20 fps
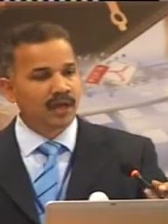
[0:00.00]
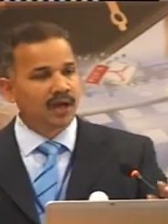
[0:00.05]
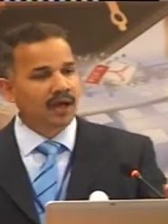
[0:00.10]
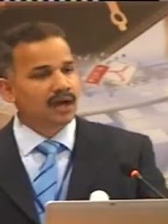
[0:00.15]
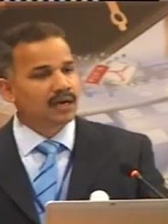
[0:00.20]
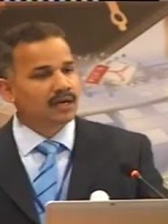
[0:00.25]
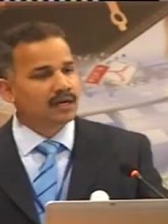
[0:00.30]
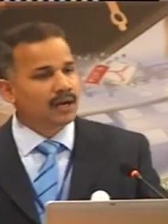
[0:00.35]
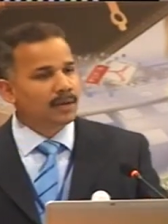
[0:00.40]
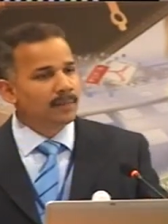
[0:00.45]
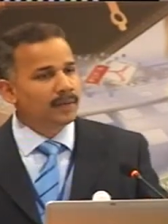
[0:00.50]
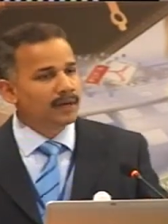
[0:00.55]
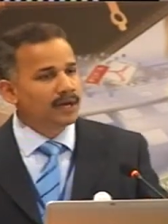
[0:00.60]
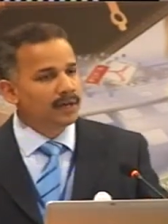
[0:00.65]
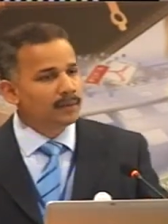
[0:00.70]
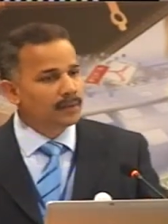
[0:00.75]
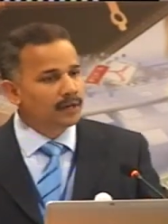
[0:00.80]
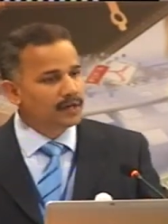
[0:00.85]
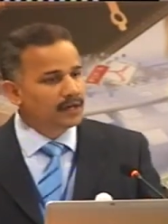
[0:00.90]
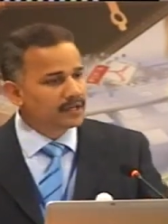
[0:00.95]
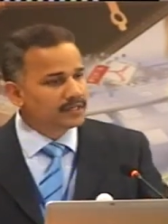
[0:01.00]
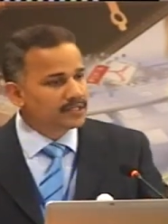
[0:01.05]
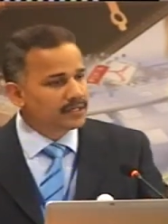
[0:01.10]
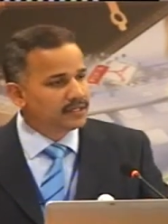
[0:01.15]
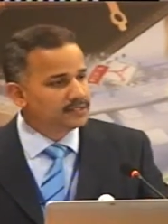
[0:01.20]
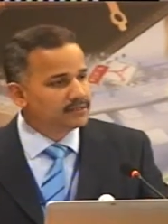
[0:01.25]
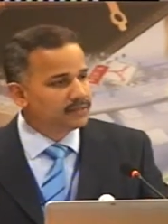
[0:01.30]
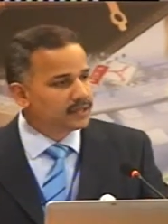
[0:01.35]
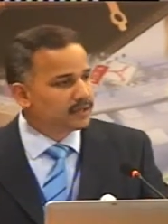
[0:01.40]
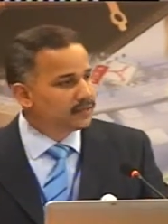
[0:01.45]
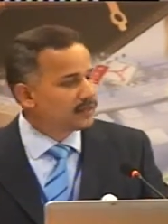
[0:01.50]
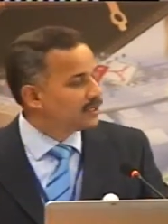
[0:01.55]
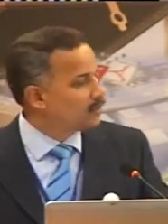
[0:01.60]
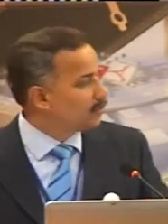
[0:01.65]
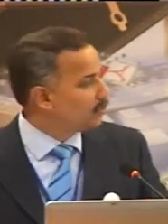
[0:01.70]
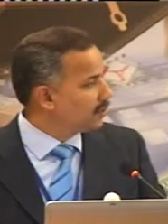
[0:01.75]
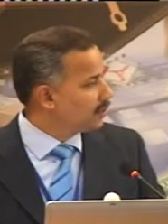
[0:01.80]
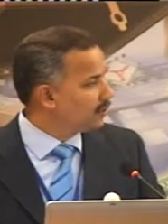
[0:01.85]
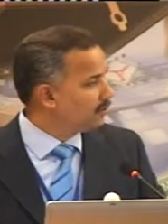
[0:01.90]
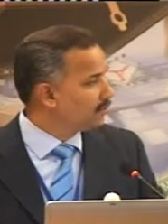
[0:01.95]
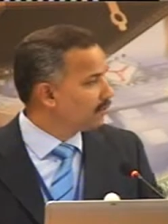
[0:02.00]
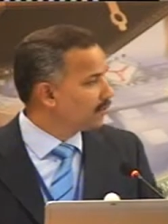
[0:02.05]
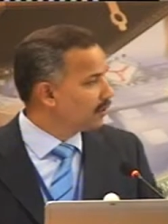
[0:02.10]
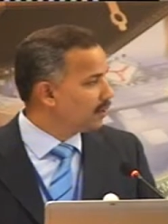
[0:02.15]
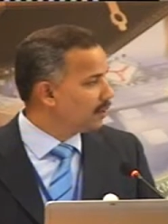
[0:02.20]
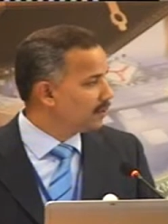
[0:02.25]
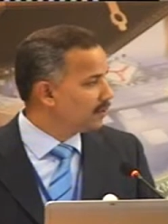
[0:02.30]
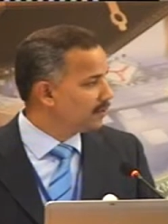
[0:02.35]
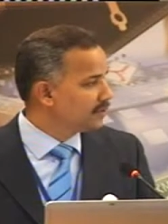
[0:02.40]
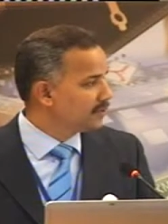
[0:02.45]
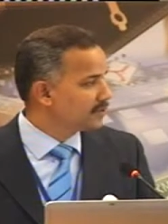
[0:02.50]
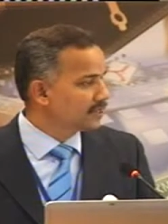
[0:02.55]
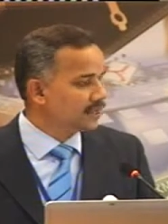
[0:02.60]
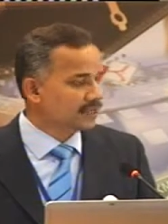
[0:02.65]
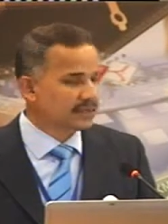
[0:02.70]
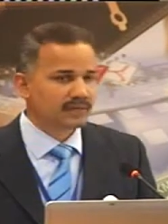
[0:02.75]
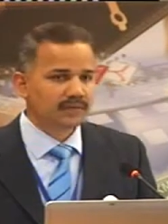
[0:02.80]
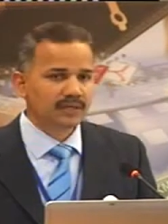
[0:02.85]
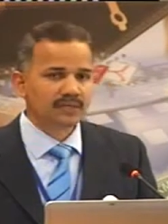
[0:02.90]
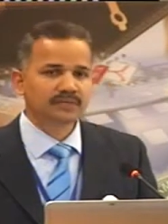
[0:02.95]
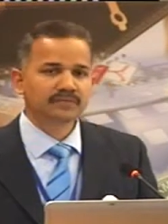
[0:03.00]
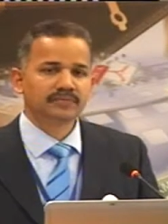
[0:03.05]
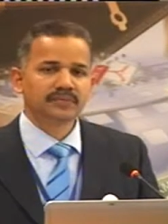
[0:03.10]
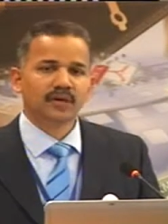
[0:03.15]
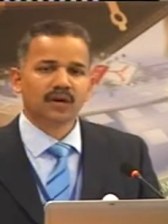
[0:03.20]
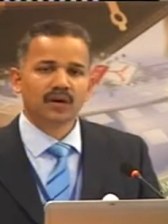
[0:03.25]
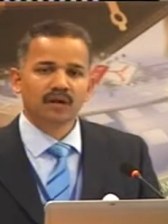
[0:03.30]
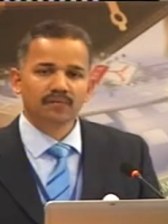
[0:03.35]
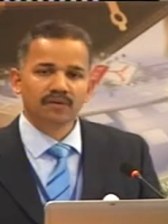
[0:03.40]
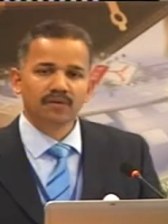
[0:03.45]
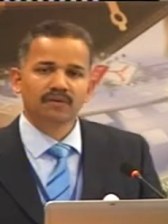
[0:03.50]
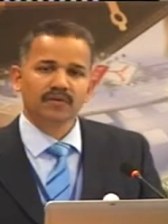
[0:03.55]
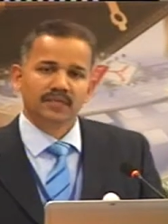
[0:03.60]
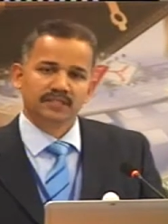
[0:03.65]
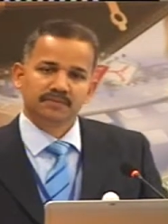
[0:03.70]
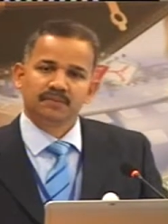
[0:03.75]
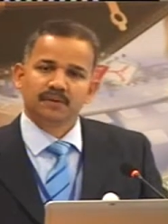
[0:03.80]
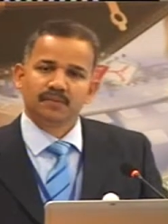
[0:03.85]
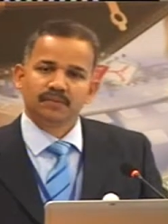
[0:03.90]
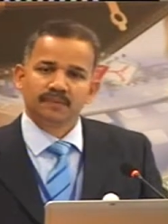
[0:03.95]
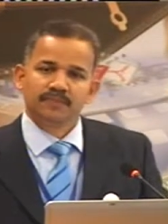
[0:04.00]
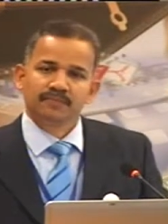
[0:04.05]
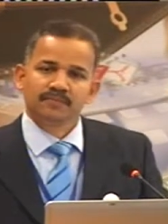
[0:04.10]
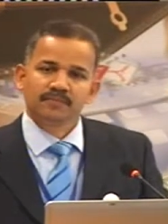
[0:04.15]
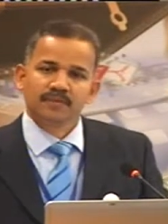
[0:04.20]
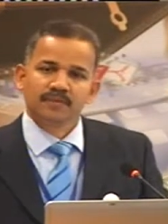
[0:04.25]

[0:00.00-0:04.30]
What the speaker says: And copyright protection is very, very important for all of us. Otherwise, we all will face problems.